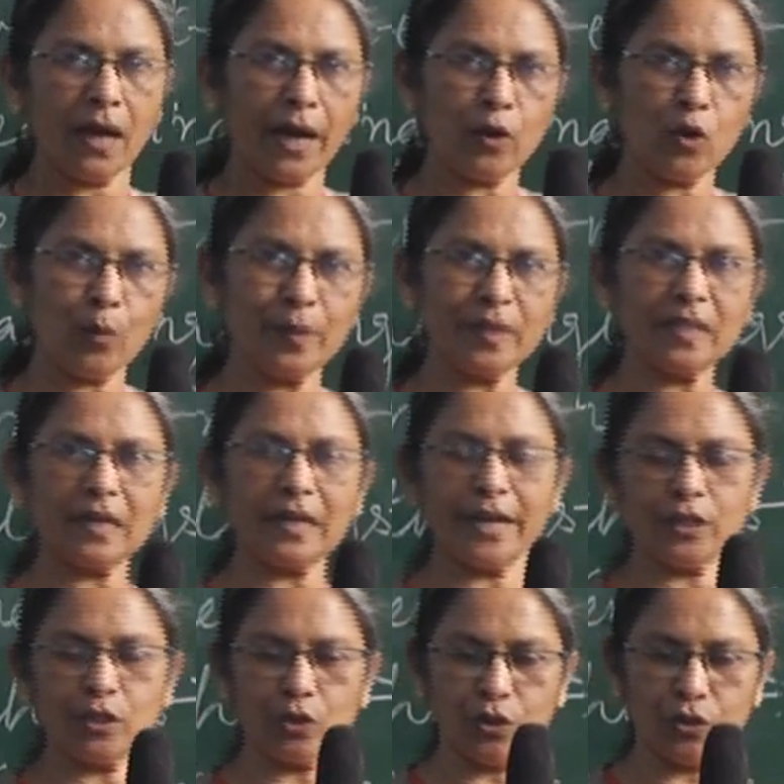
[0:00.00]
I hope it's
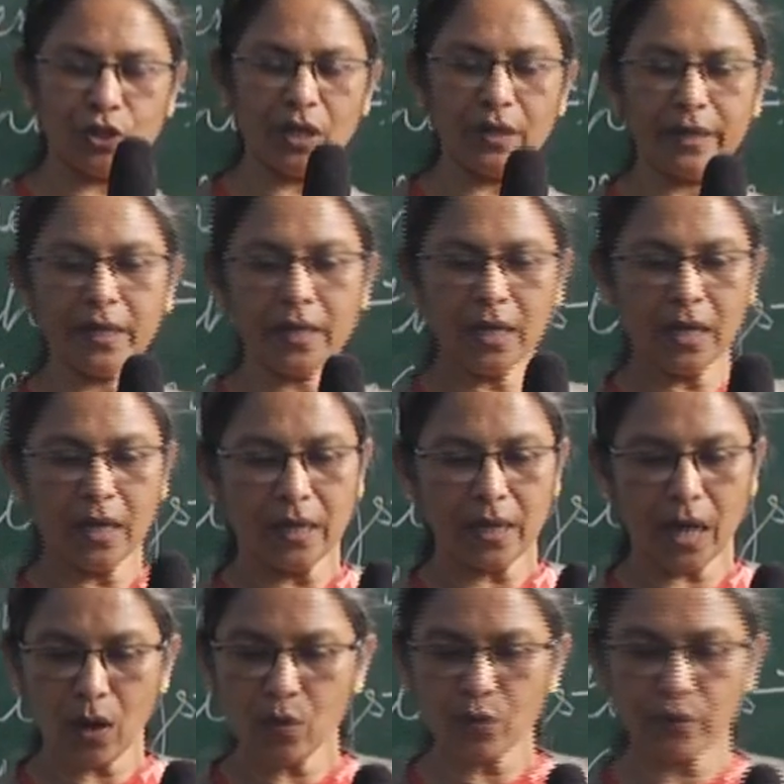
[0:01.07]
clear to you, children.
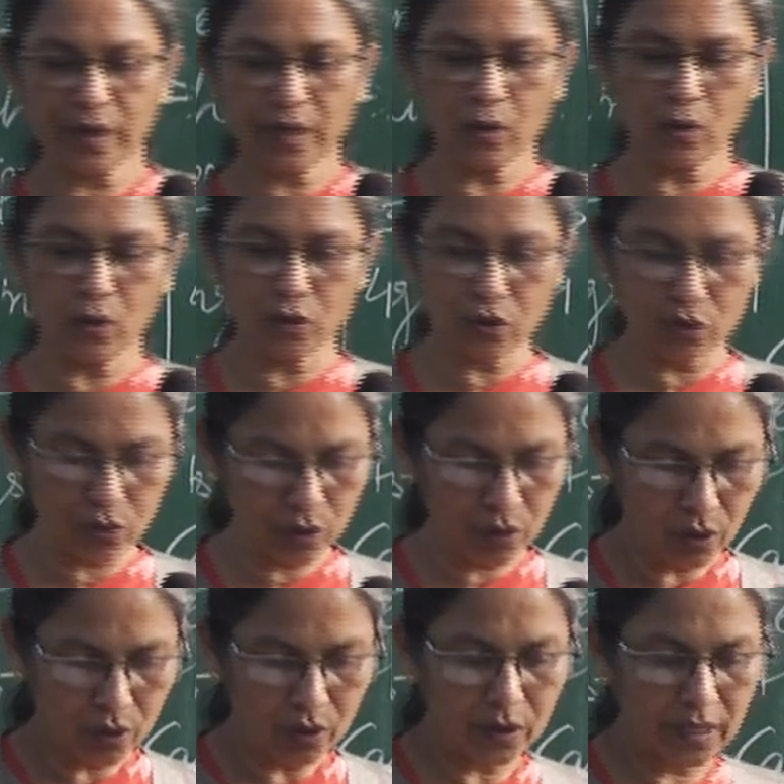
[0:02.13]
Now we go to
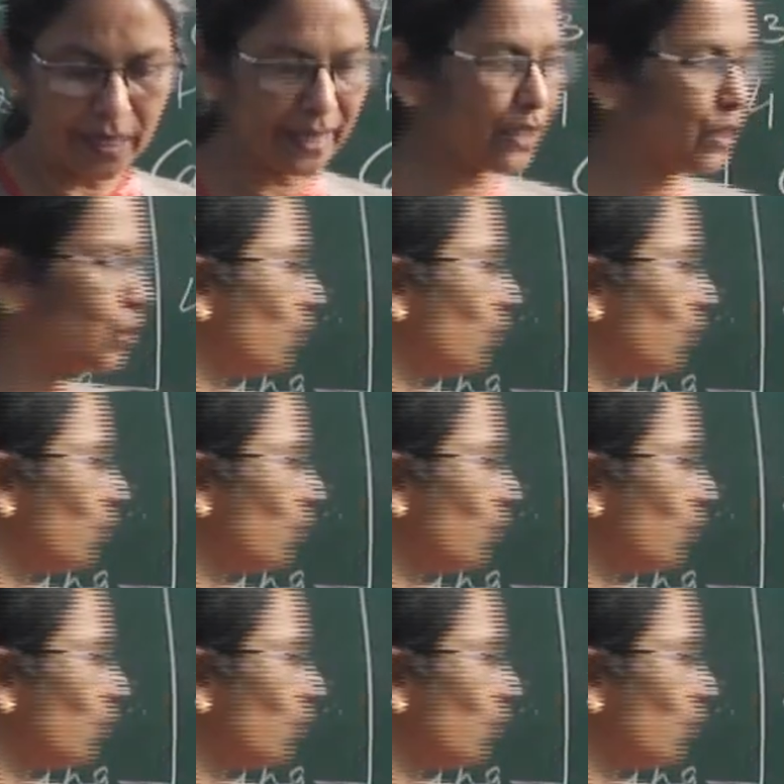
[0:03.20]
the next